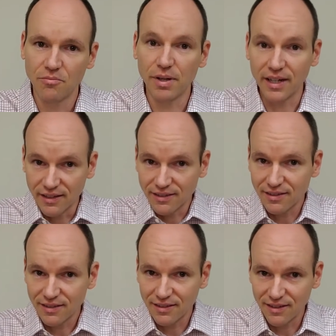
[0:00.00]

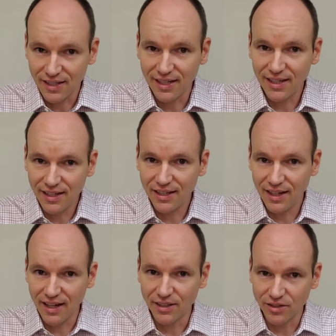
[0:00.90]
because He
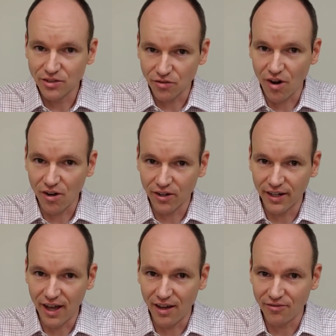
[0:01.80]
is strong
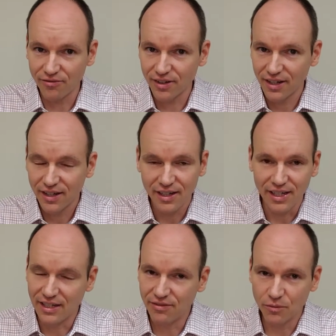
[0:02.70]
enough,
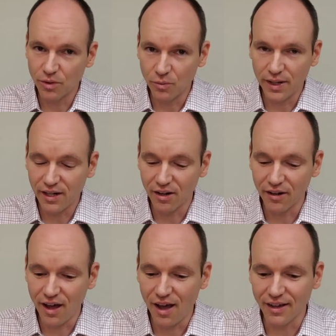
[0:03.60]
even when we are
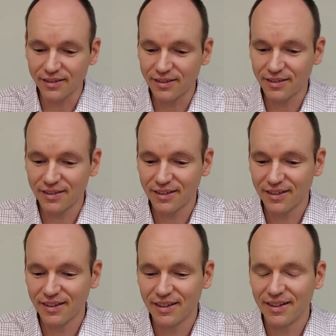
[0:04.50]
not.
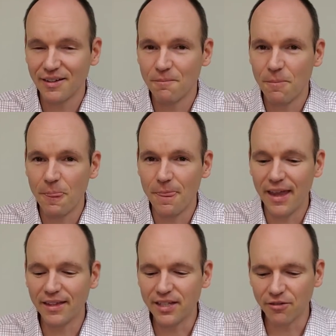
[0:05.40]

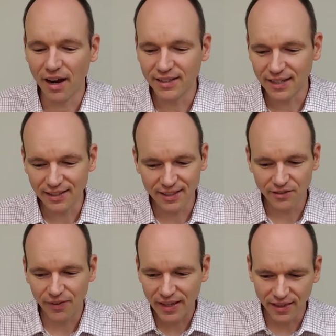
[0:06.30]
N.T. Wright says
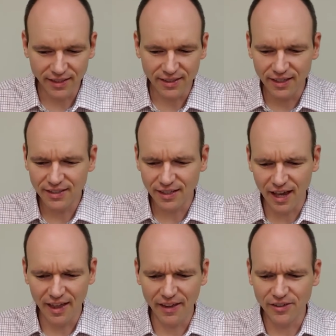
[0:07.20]
this faithlessness,
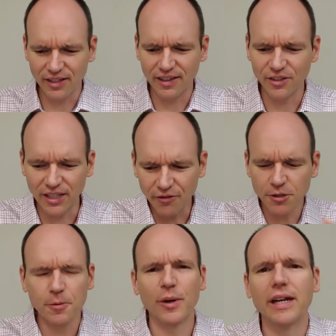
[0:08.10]
there's a
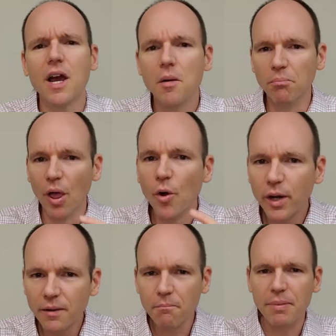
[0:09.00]
difference
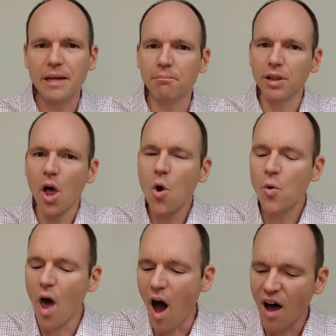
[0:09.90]
between being
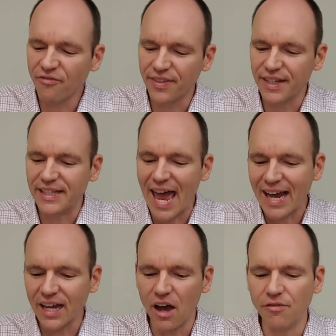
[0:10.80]
blown off the
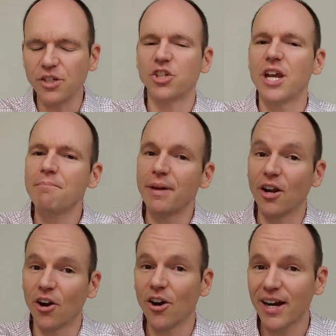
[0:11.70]
deck of a ship
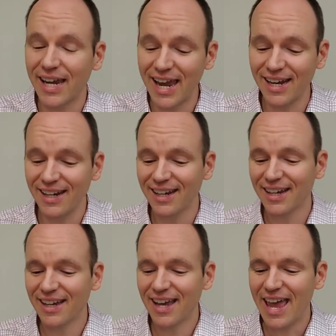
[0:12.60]
in a hurricane
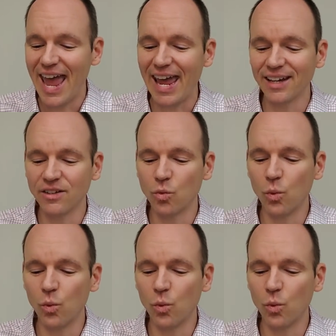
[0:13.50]
and